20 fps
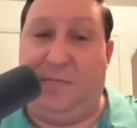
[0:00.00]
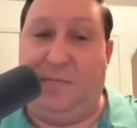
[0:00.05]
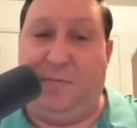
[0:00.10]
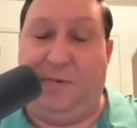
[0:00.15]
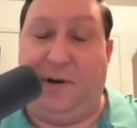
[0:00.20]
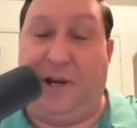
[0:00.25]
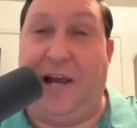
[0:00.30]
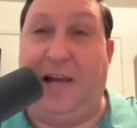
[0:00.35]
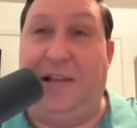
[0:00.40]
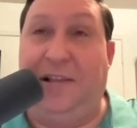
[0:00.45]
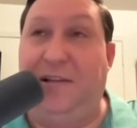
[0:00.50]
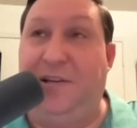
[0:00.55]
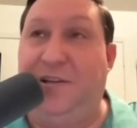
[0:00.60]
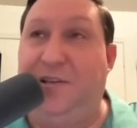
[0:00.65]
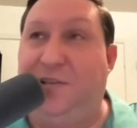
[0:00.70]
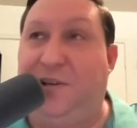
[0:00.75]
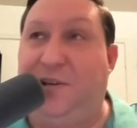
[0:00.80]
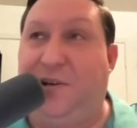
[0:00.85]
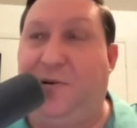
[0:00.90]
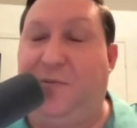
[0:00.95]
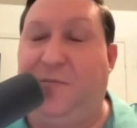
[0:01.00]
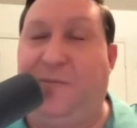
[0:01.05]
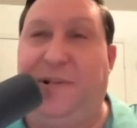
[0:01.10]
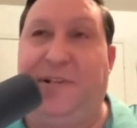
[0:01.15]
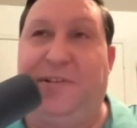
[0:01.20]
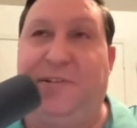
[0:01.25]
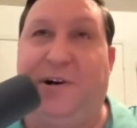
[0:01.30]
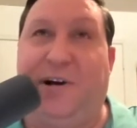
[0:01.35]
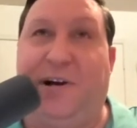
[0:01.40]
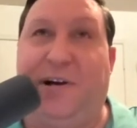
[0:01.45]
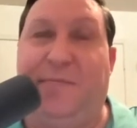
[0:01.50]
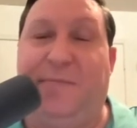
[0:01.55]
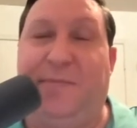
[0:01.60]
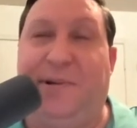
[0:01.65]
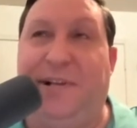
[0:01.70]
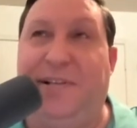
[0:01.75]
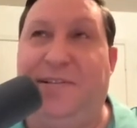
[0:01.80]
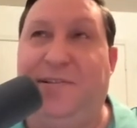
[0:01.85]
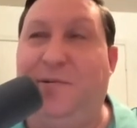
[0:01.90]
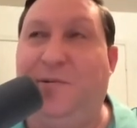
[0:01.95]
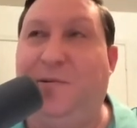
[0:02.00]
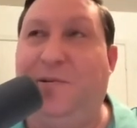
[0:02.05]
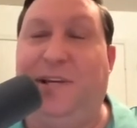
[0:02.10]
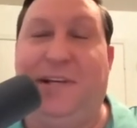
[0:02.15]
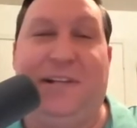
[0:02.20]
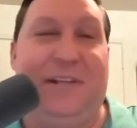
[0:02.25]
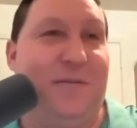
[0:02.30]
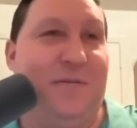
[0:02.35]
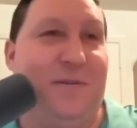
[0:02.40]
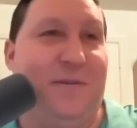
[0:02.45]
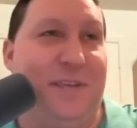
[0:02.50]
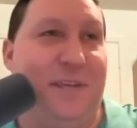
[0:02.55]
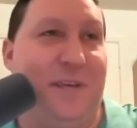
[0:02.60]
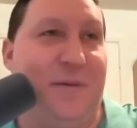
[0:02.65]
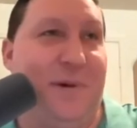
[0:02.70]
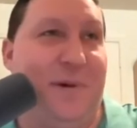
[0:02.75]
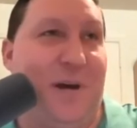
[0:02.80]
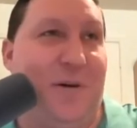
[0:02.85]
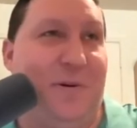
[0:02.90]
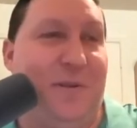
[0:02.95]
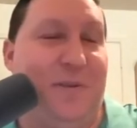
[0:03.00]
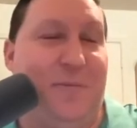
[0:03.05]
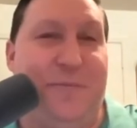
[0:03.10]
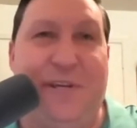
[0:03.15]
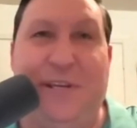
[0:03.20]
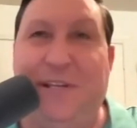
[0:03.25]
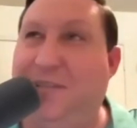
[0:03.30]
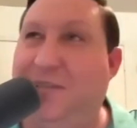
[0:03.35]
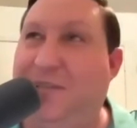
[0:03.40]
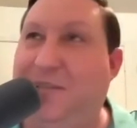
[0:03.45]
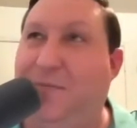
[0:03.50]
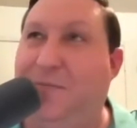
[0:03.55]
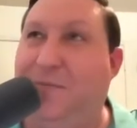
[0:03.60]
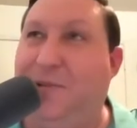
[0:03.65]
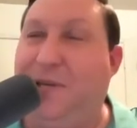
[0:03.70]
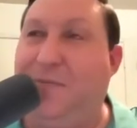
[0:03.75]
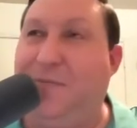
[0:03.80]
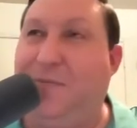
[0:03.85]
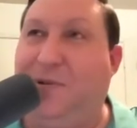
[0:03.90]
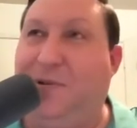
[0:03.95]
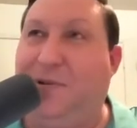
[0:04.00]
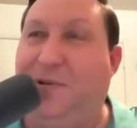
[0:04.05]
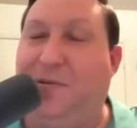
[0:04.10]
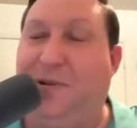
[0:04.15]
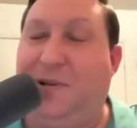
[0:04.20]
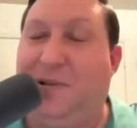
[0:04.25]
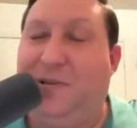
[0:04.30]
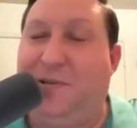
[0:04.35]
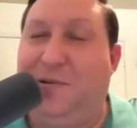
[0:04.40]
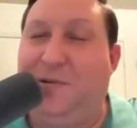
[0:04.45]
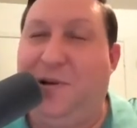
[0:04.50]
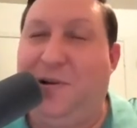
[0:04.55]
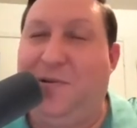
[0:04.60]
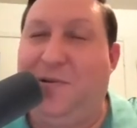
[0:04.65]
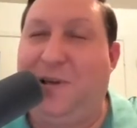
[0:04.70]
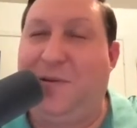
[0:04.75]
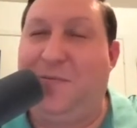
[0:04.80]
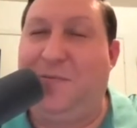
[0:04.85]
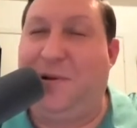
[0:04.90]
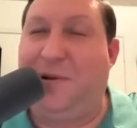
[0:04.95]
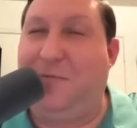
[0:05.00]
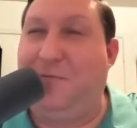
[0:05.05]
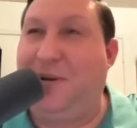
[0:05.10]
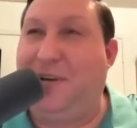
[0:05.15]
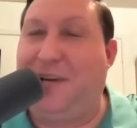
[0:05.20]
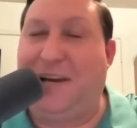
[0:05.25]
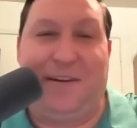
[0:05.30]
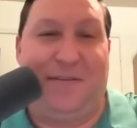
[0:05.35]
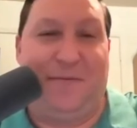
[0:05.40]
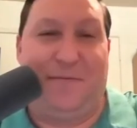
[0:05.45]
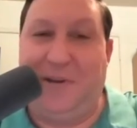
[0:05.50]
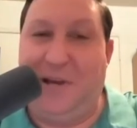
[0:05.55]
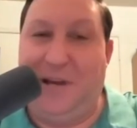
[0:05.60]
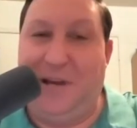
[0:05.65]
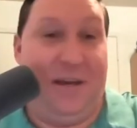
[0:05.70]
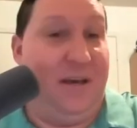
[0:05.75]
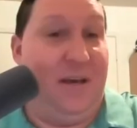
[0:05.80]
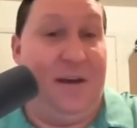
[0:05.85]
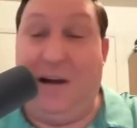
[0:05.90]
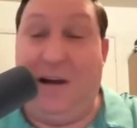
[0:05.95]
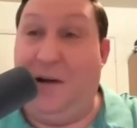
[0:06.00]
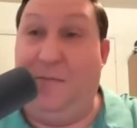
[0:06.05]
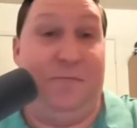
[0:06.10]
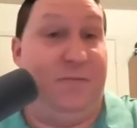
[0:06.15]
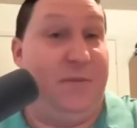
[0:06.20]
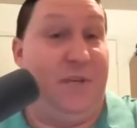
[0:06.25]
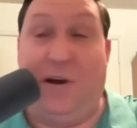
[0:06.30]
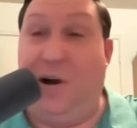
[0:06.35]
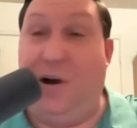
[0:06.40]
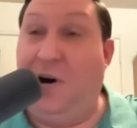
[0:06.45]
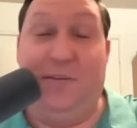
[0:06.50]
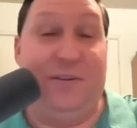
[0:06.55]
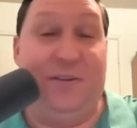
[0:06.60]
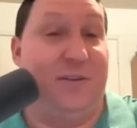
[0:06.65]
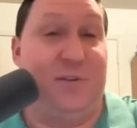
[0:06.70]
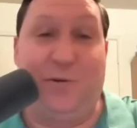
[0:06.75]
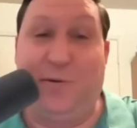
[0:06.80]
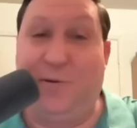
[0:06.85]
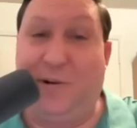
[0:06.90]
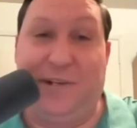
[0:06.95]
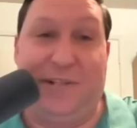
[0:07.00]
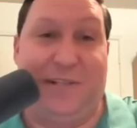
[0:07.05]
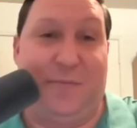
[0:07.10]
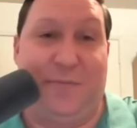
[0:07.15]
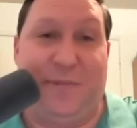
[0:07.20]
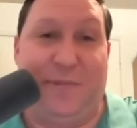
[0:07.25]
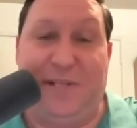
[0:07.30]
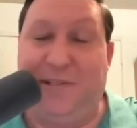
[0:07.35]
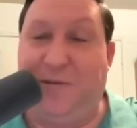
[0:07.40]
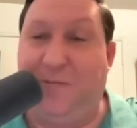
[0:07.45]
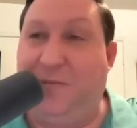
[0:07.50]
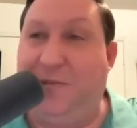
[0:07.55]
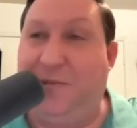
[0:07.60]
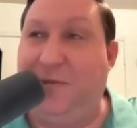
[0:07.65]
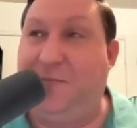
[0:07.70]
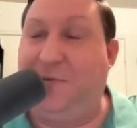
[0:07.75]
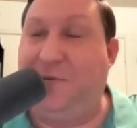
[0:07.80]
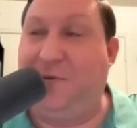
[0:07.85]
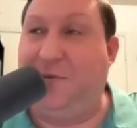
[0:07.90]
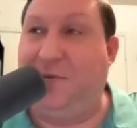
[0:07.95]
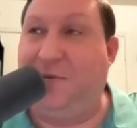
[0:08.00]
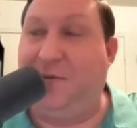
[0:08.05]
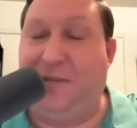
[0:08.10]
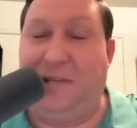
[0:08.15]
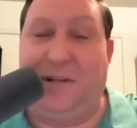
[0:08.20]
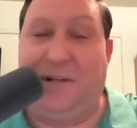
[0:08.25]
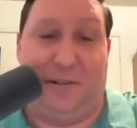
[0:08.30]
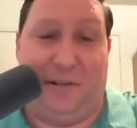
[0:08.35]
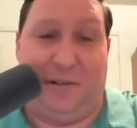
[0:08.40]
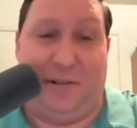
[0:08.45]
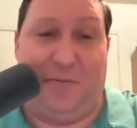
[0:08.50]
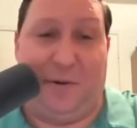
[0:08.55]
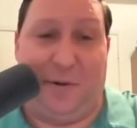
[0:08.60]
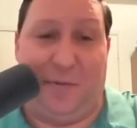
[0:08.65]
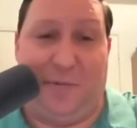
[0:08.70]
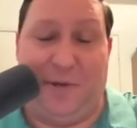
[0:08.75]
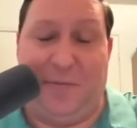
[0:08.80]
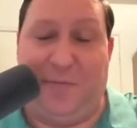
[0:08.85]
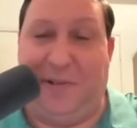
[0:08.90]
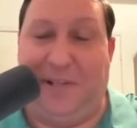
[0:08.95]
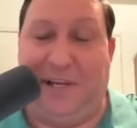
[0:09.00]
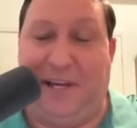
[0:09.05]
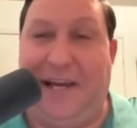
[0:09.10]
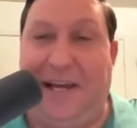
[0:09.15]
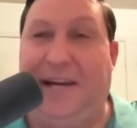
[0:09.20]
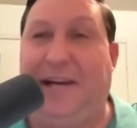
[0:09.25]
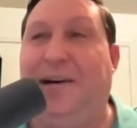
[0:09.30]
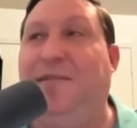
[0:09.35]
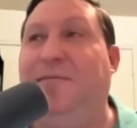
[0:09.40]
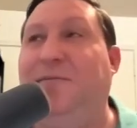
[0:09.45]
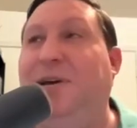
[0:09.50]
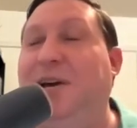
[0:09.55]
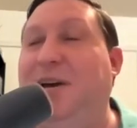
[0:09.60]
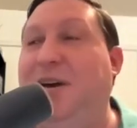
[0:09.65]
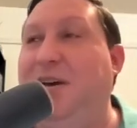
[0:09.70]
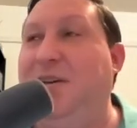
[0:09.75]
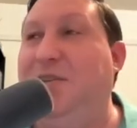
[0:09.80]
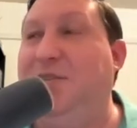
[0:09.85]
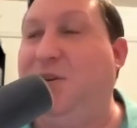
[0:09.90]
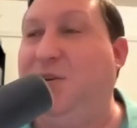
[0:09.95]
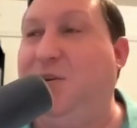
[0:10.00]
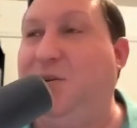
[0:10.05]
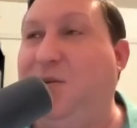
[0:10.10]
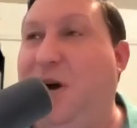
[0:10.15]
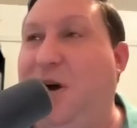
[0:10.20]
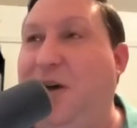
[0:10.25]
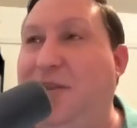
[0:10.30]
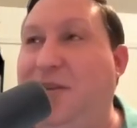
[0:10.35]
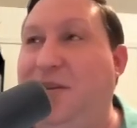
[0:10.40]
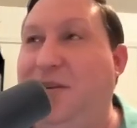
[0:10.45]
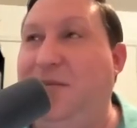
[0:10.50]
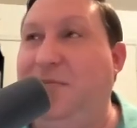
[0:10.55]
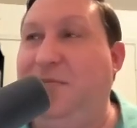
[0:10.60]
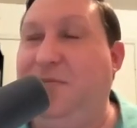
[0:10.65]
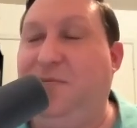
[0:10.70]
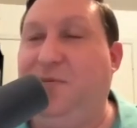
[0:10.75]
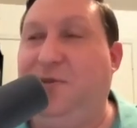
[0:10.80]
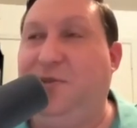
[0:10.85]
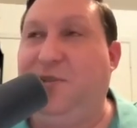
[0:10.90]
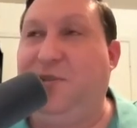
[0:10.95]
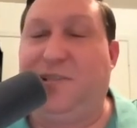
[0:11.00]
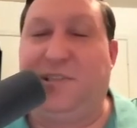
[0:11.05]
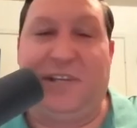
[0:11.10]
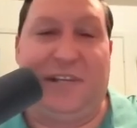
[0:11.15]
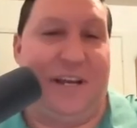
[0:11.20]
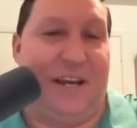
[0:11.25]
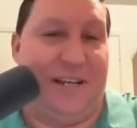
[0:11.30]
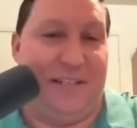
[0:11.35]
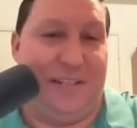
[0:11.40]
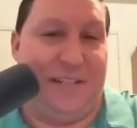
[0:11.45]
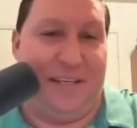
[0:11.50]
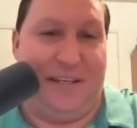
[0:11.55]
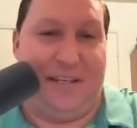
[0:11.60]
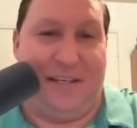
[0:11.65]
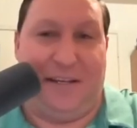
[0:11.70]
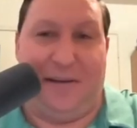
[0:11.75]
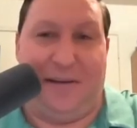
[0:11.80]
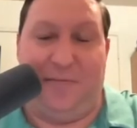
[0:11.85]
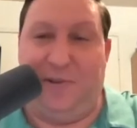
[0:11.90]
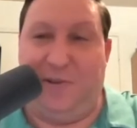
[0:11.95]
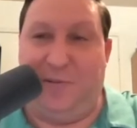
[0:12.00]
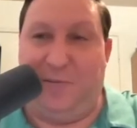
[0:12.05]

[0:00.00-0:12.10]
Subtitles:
reality show, but it's cool that you never think about with pizza people because who knows what kind of all the stories that pizza people, delivery people have. So I think just the idea